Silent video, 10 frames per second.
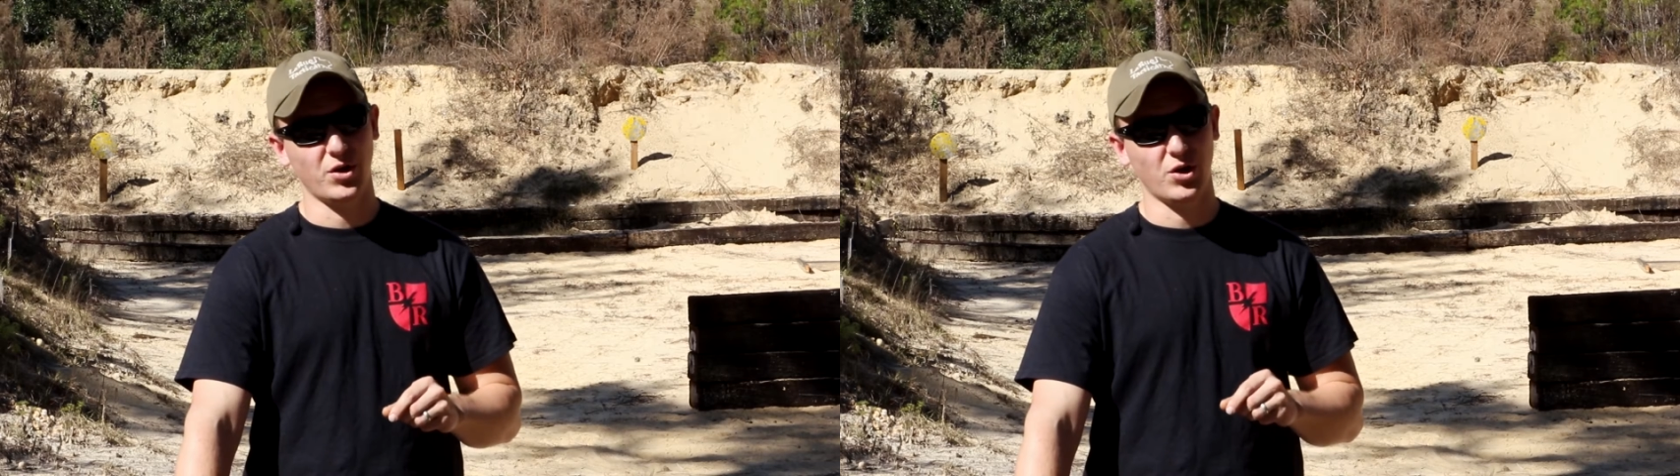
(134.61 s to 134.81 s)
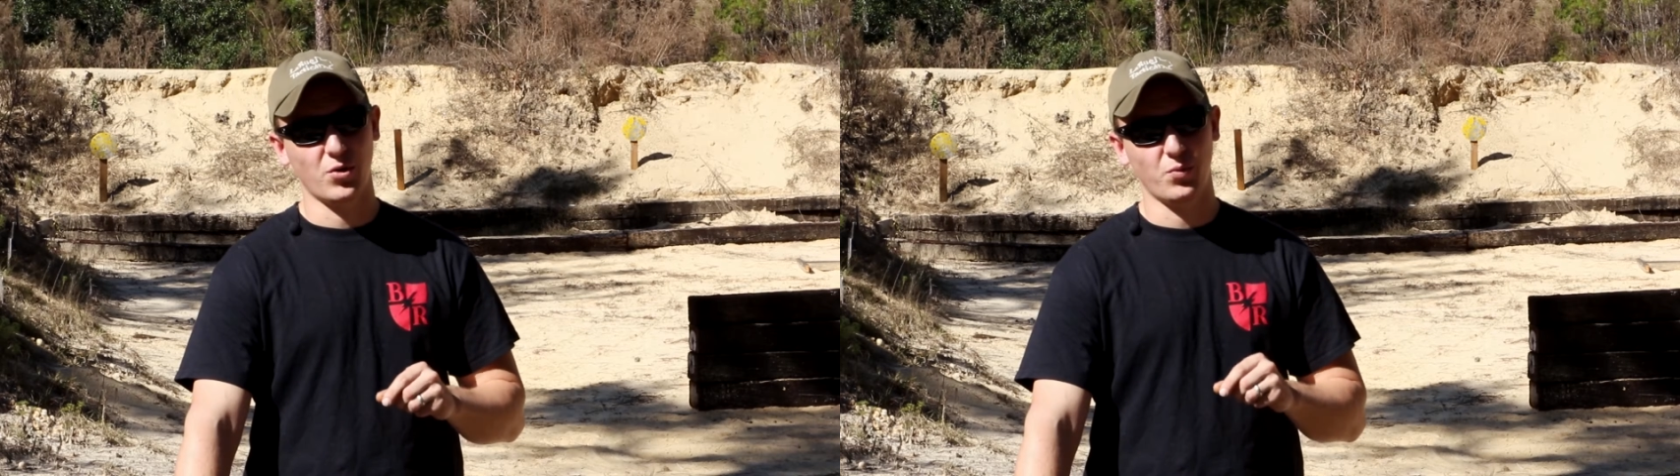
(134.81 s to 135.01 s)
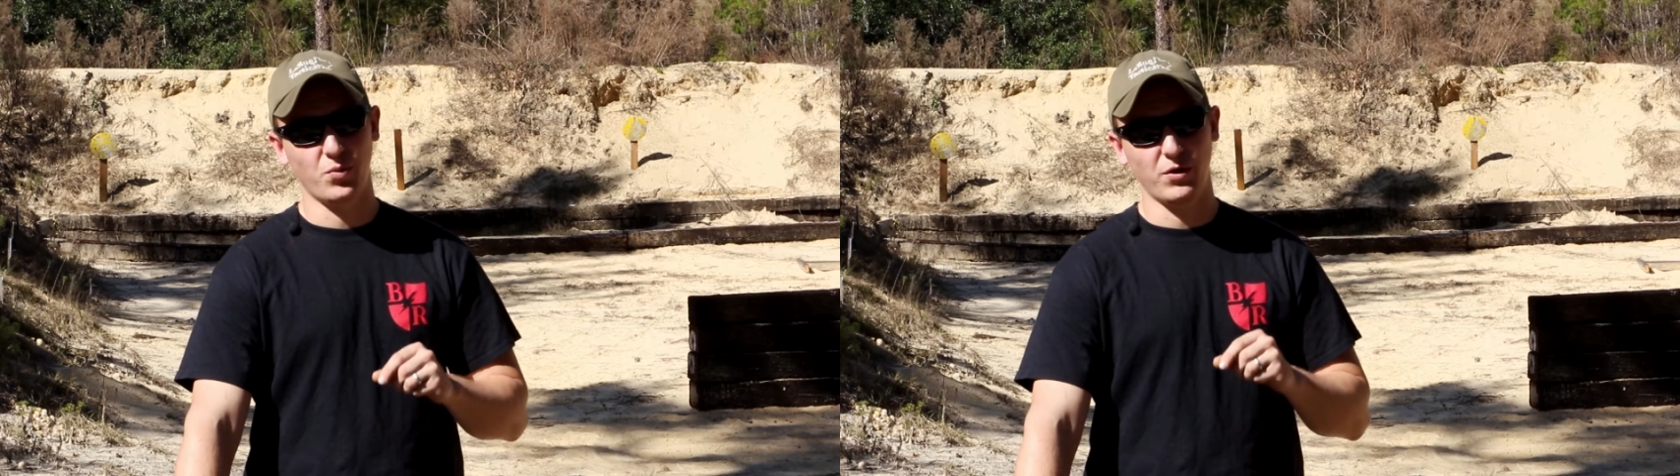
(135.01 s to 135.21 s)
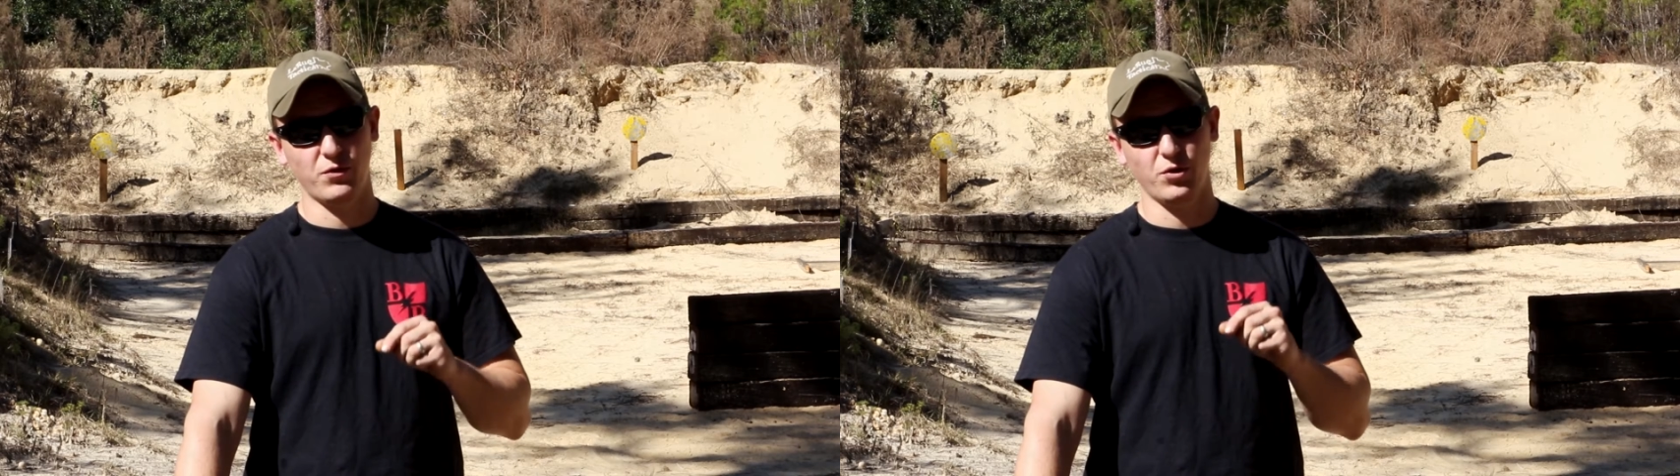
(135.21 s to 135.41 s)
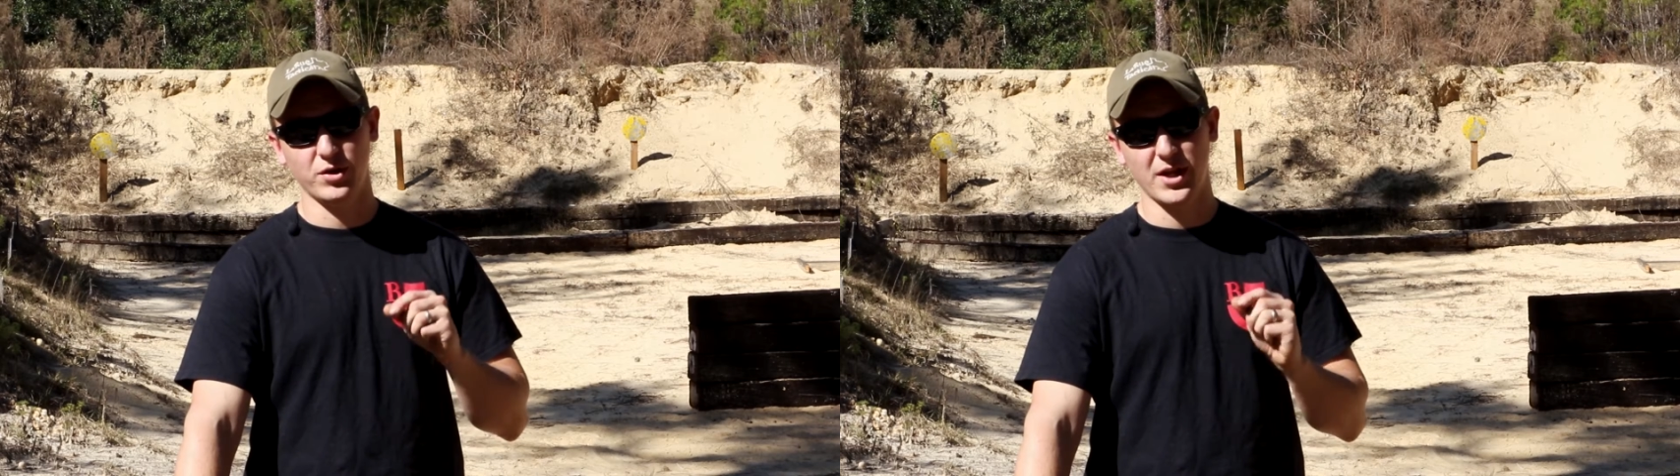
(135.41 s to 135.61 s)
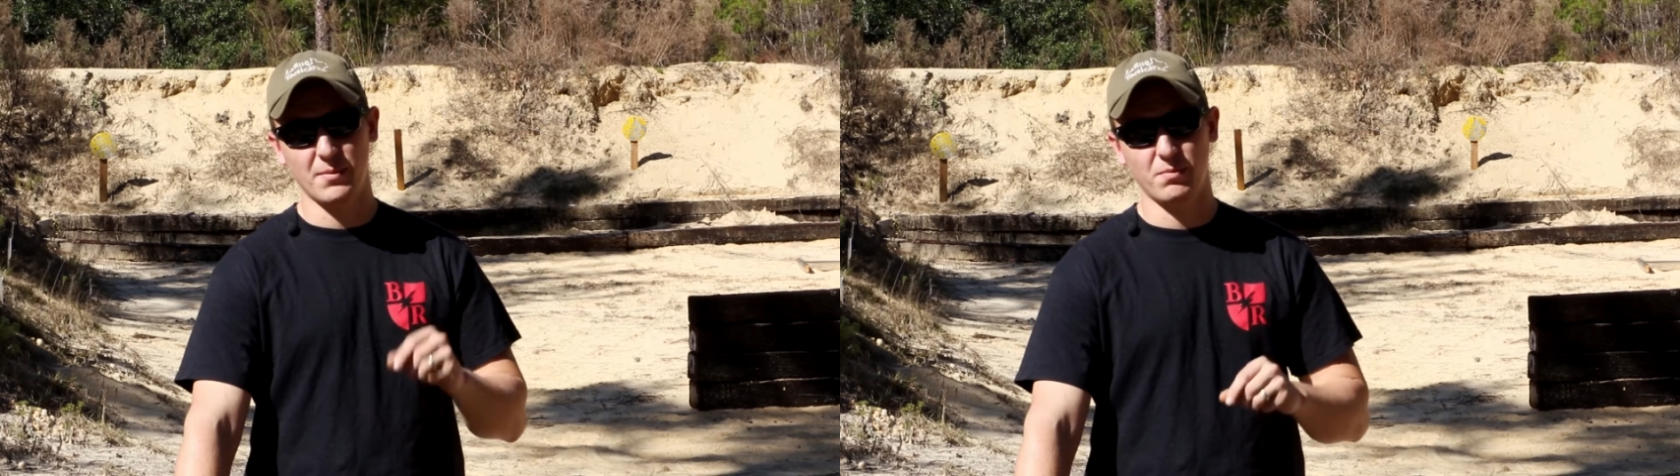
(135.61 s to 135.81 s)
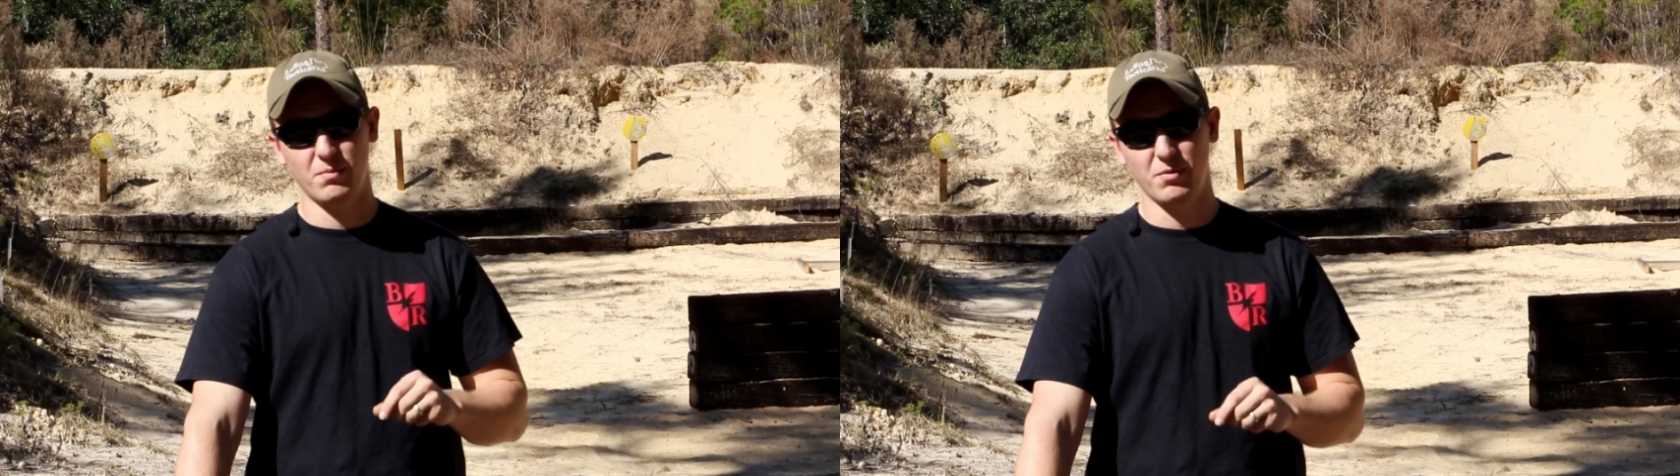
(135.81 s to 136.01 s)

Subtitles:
If you looked at